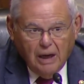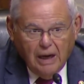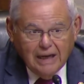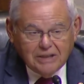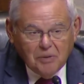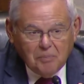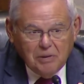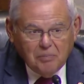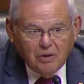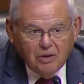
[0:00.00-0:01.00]
And I said,
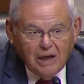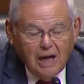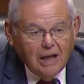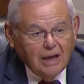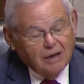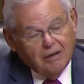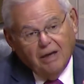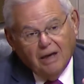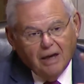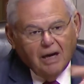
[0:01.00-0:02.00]
people are dying.
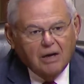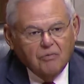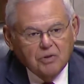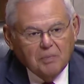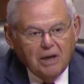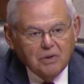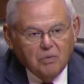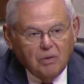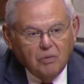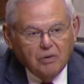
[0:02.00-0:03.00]
And I got a
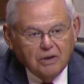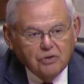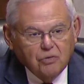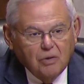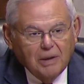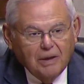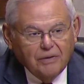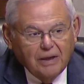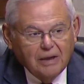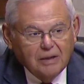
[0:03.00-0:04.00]
response, well, we're not sure
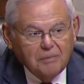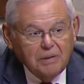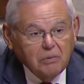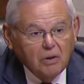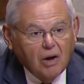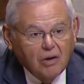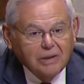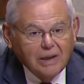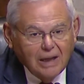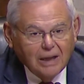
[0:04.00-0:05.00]
about that. People are
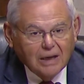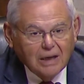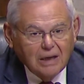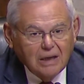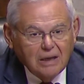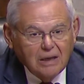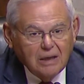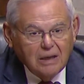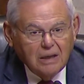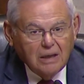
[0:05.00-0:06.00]
dying.
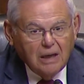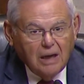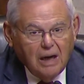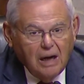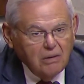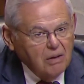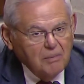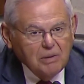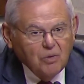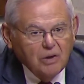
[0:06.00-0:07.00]
I don't know
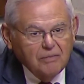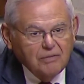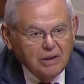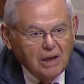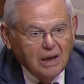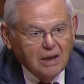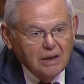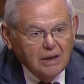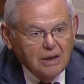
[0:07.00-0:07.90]
how many more have to die.